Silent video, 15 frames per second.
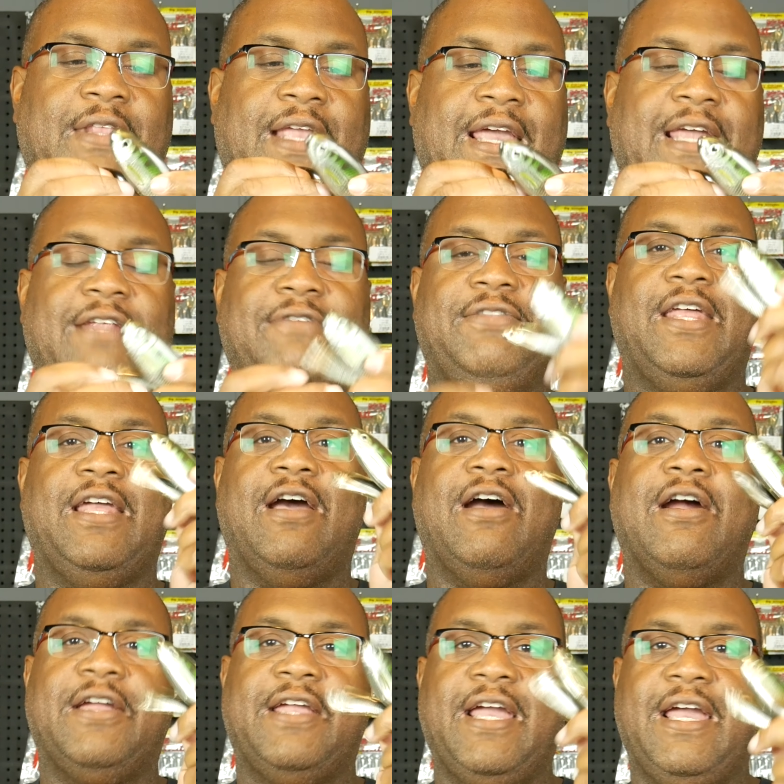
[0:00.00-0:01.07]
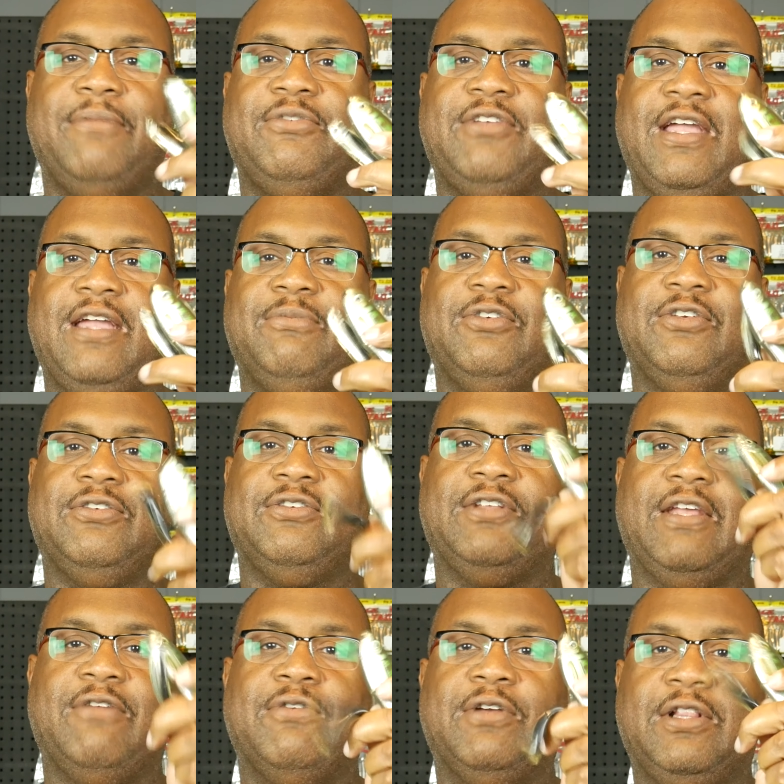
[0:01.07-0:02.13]
And if they are game changers and
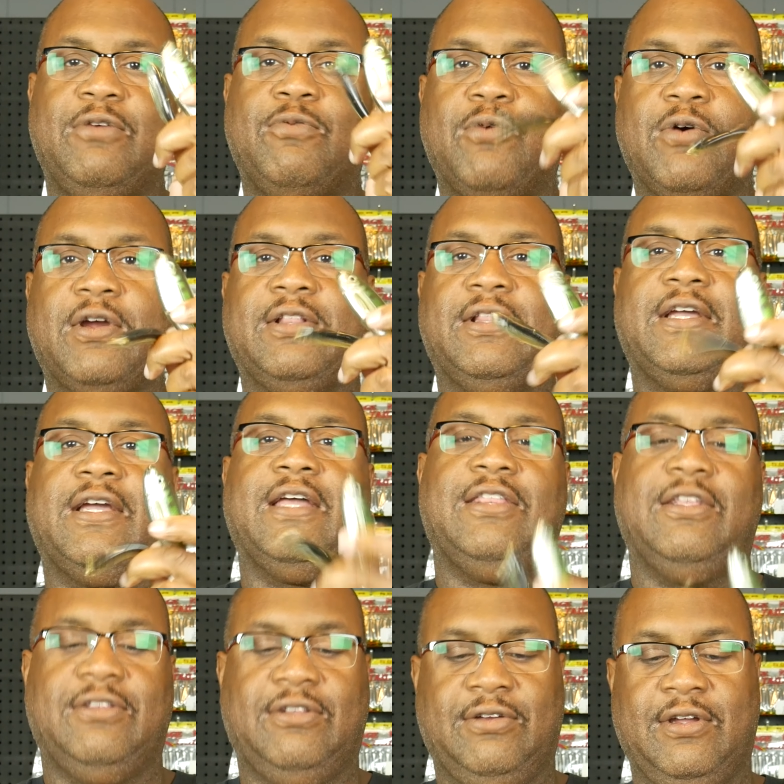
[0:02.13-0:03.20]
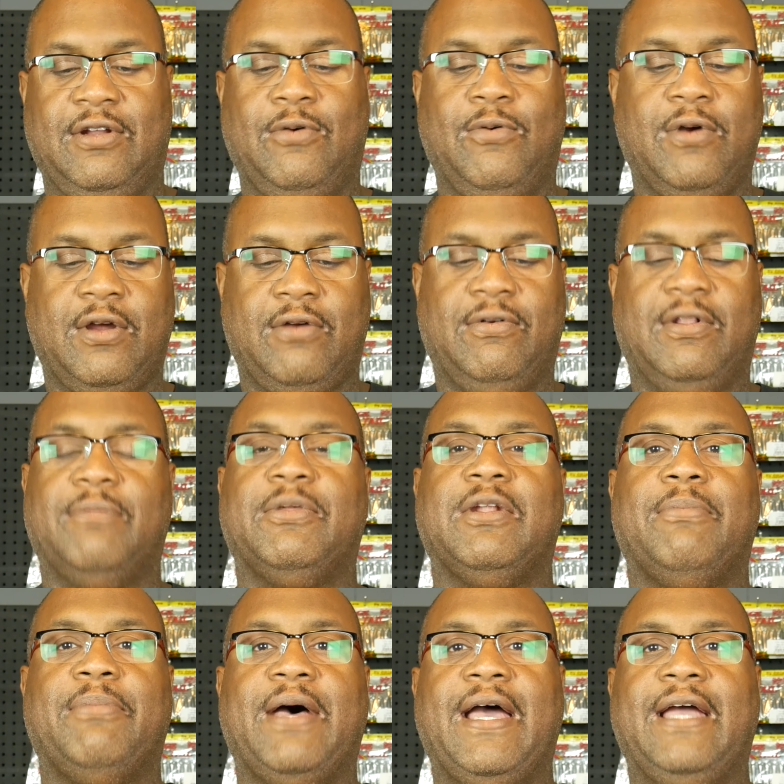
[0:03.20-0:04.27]
they really work like I think they're gonna work, well, I'm gonna
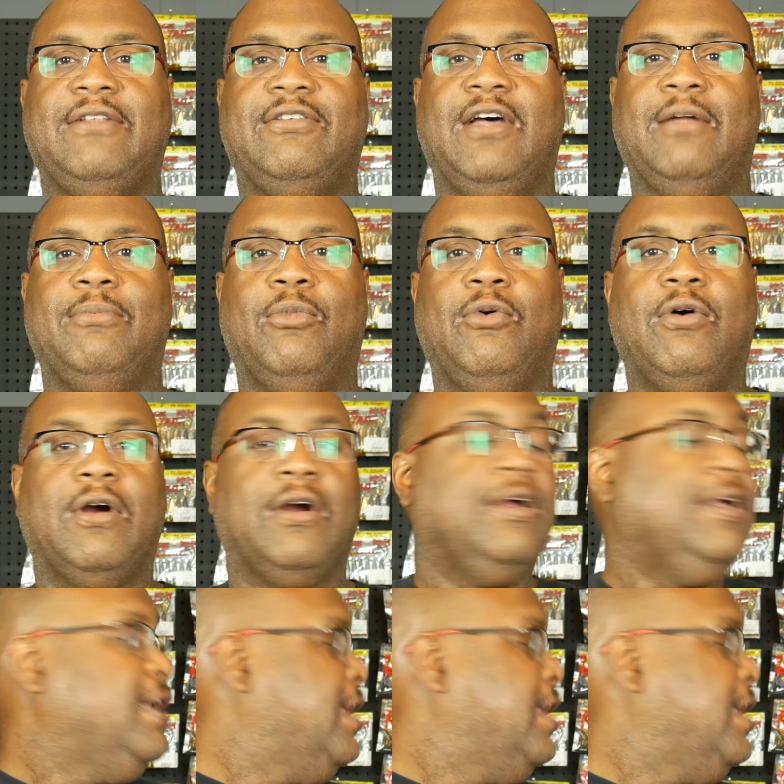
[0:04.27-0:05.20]
buy a ton more